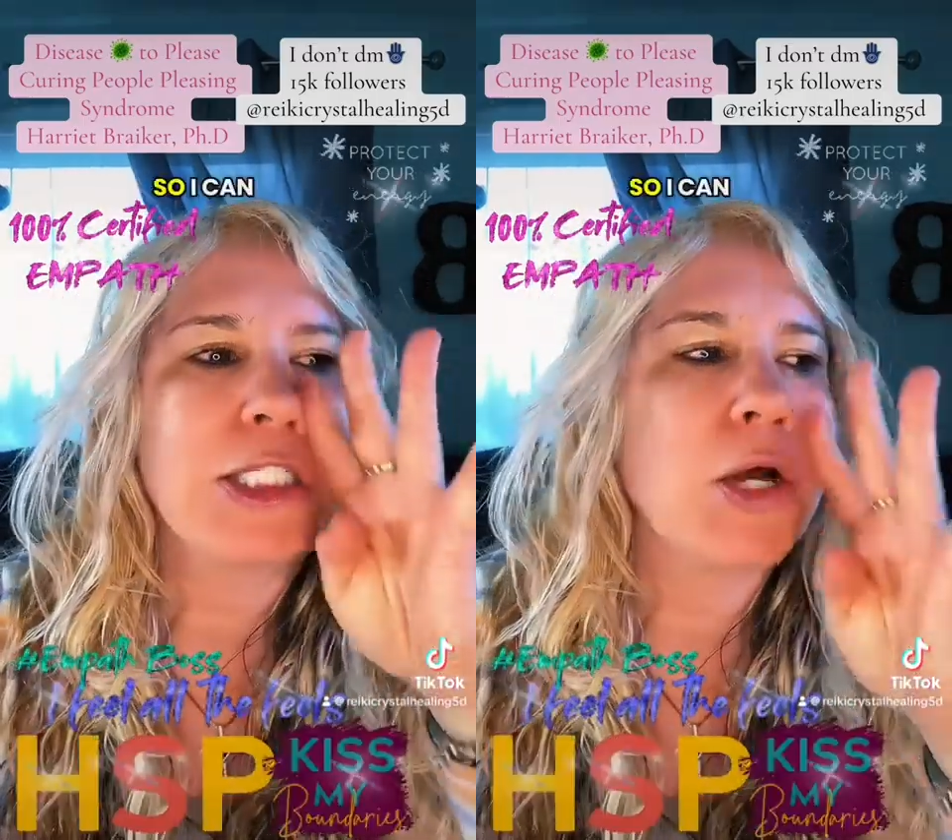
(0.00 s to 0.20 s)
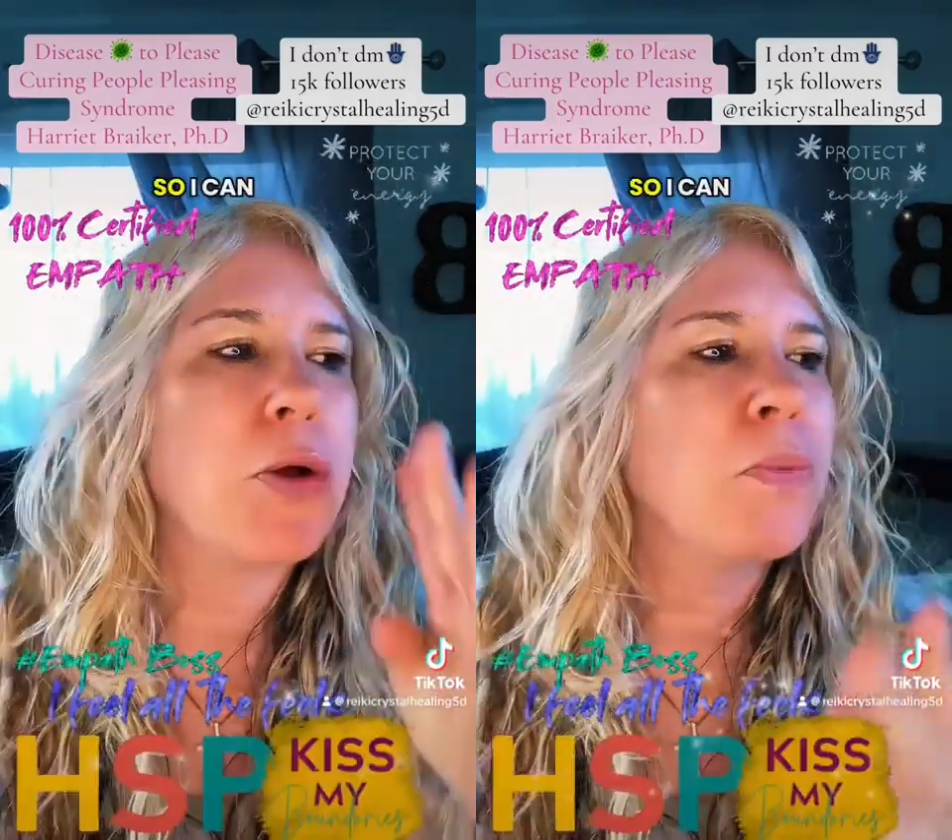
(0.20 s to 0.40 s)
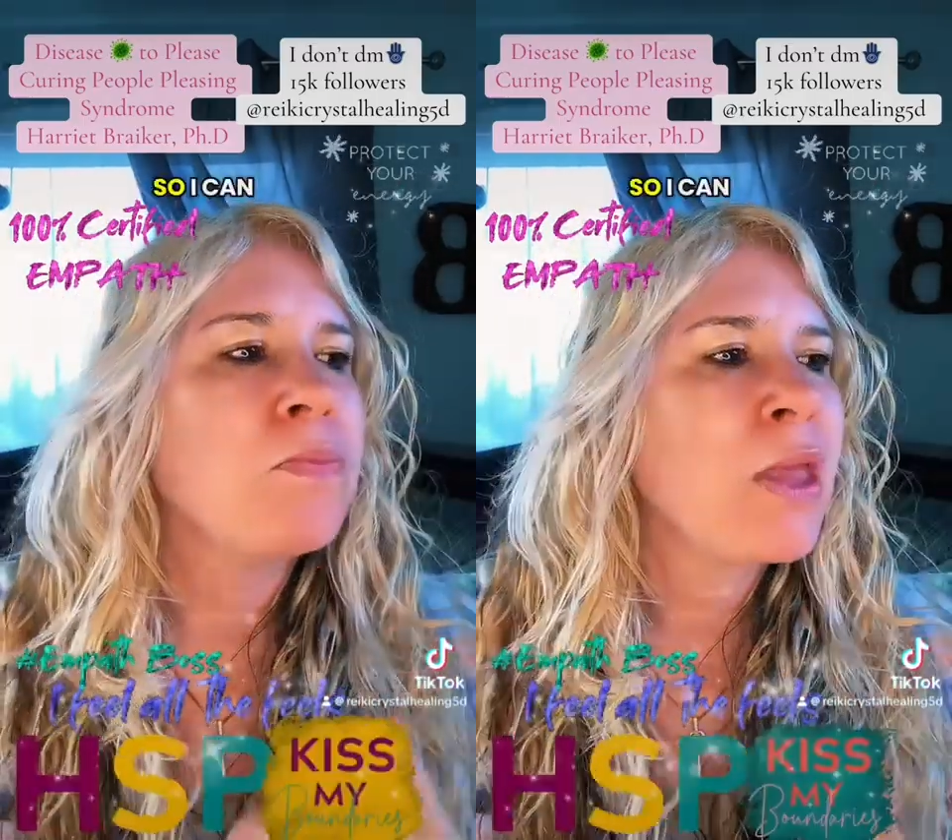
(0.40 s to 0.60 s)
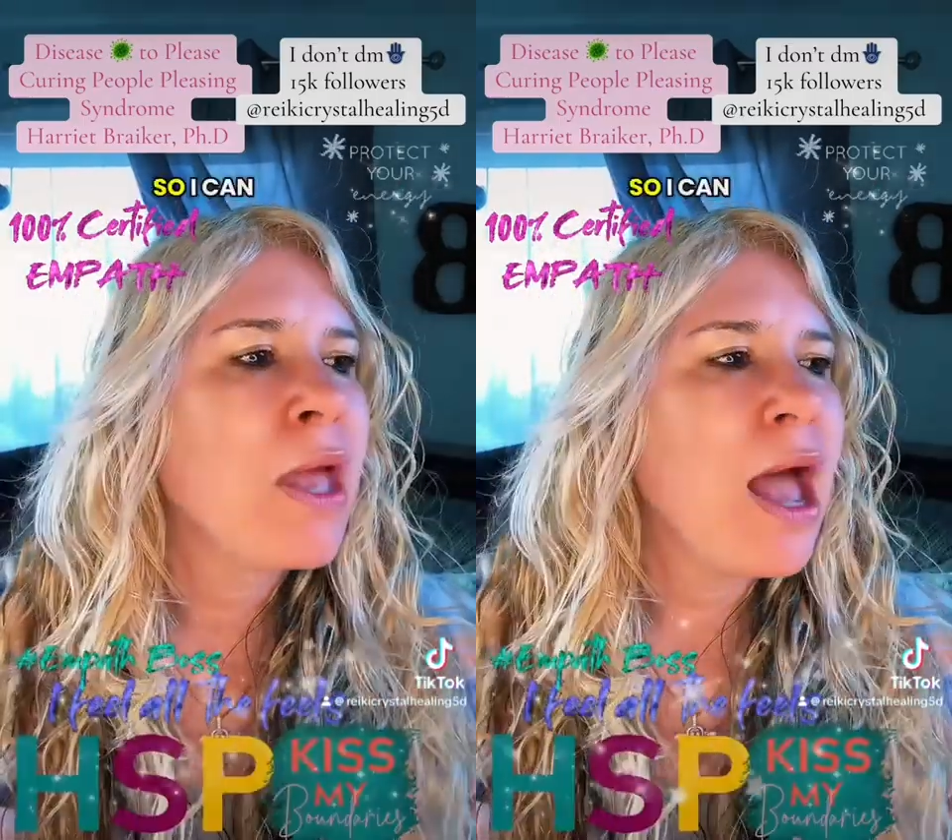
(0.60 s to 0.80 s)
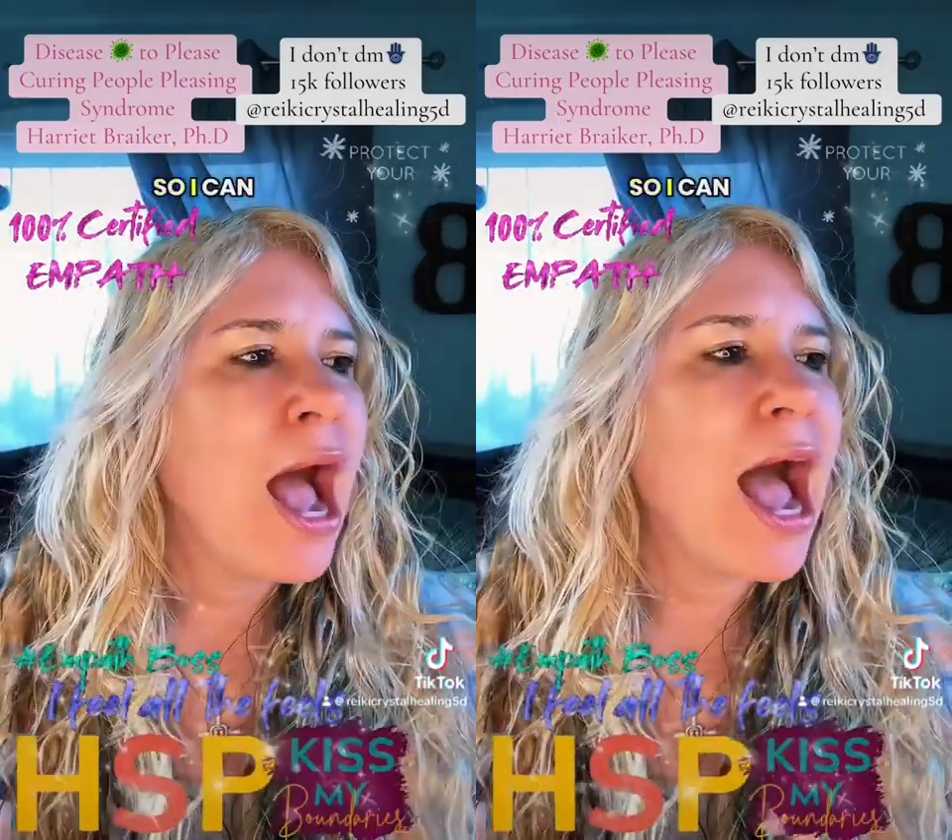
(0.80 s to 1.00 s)
So
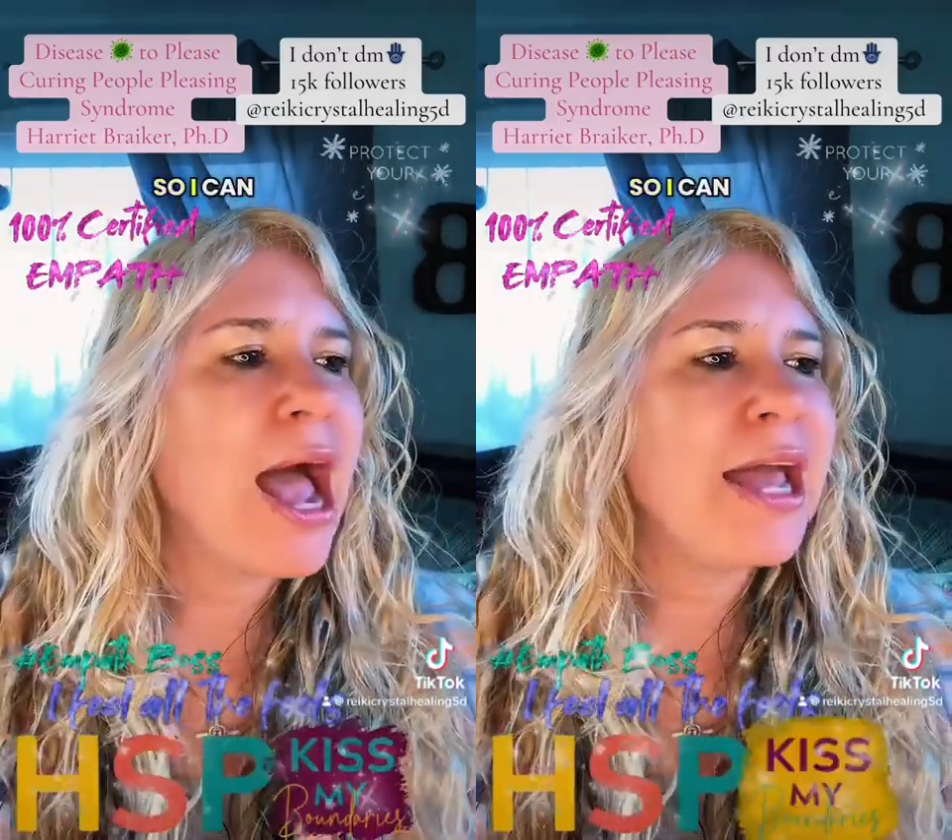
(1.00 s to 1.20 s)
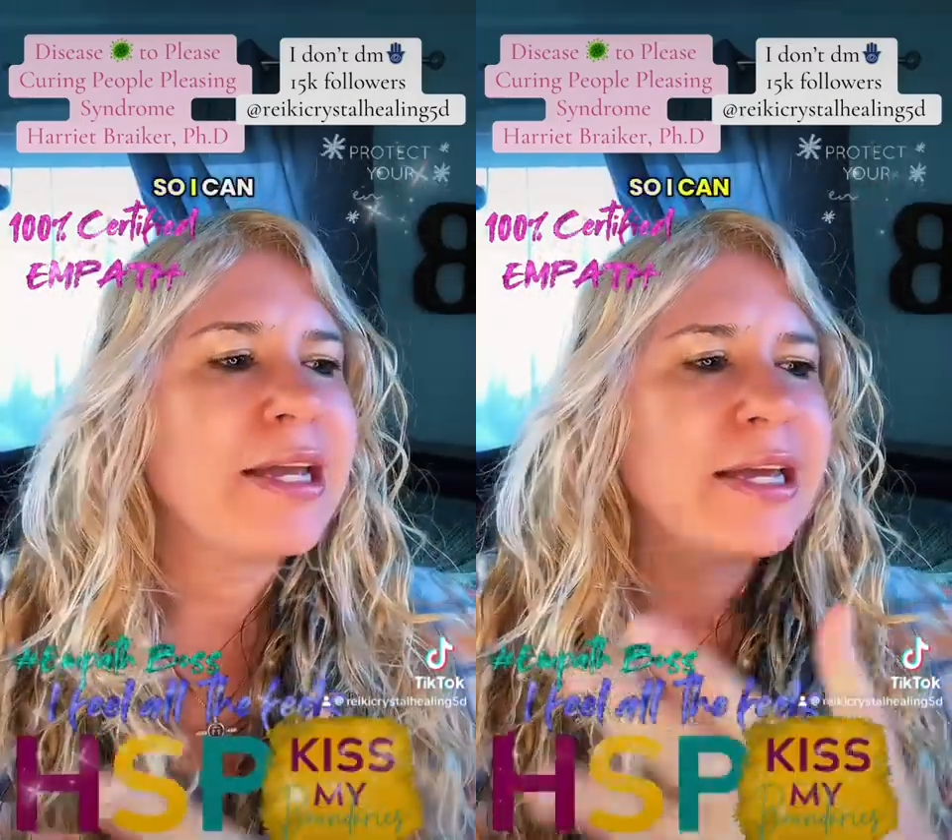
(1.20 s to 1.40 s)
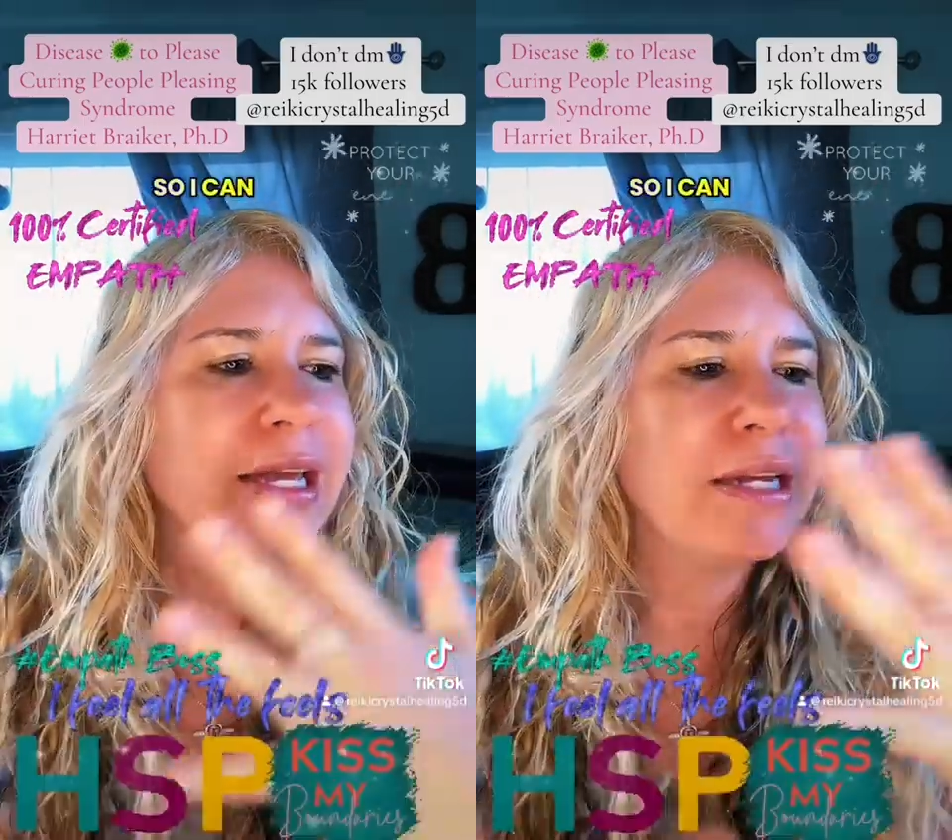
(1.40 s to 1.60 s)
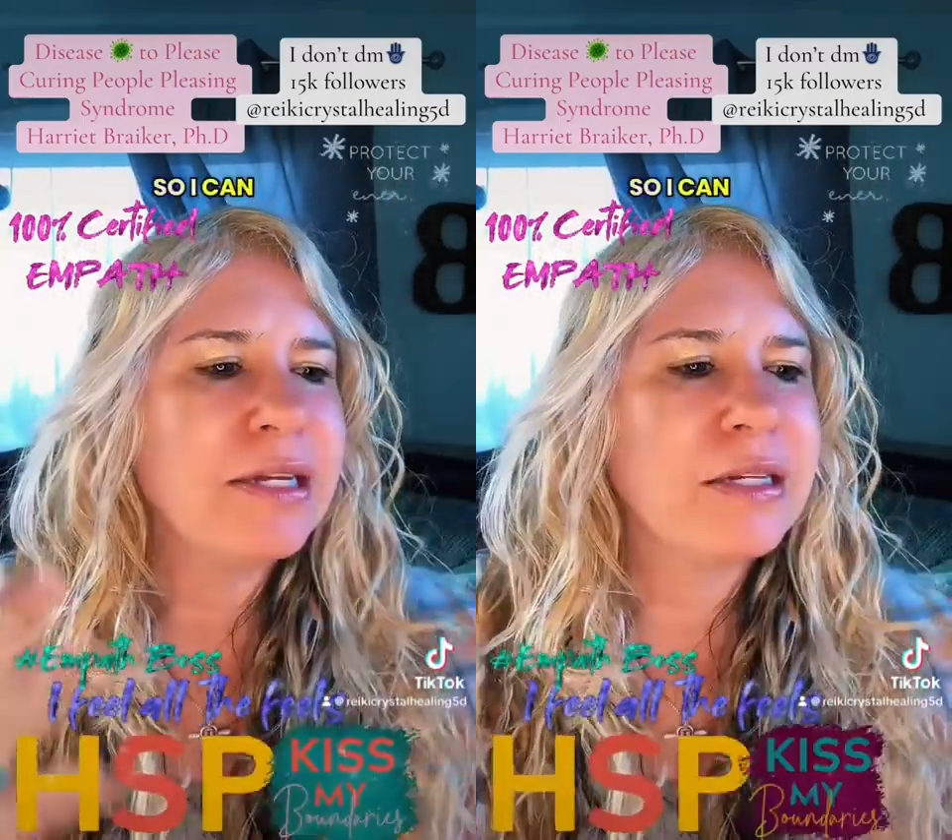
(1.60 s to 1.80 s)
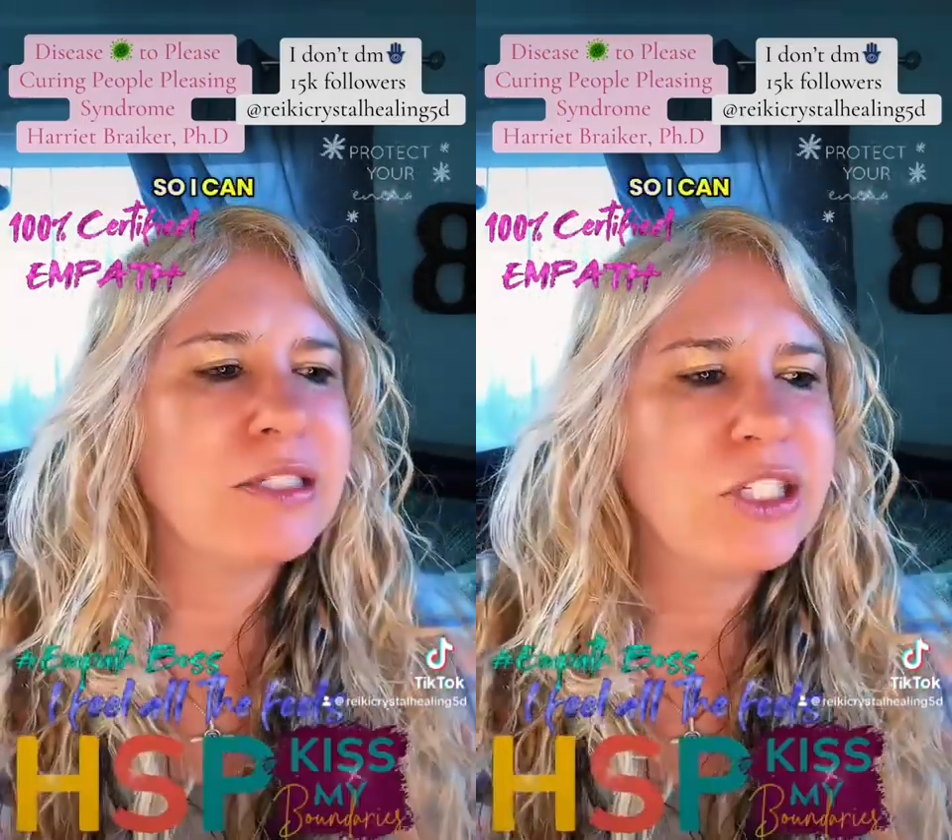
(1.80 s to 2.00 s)
I
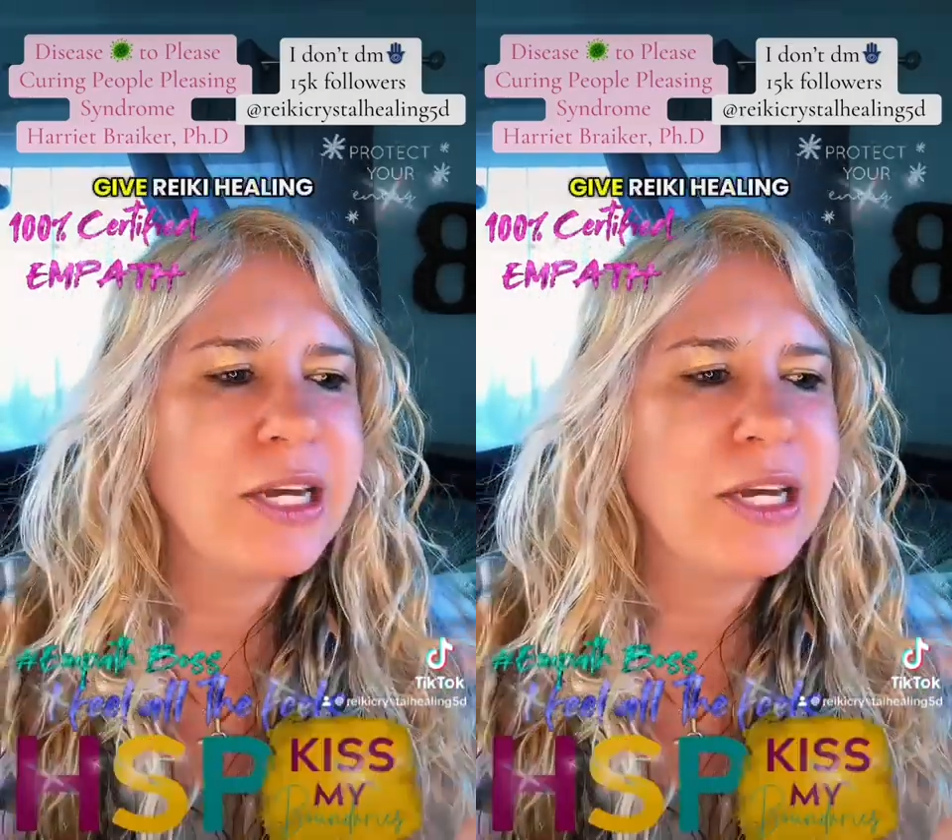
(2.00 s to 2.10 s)
can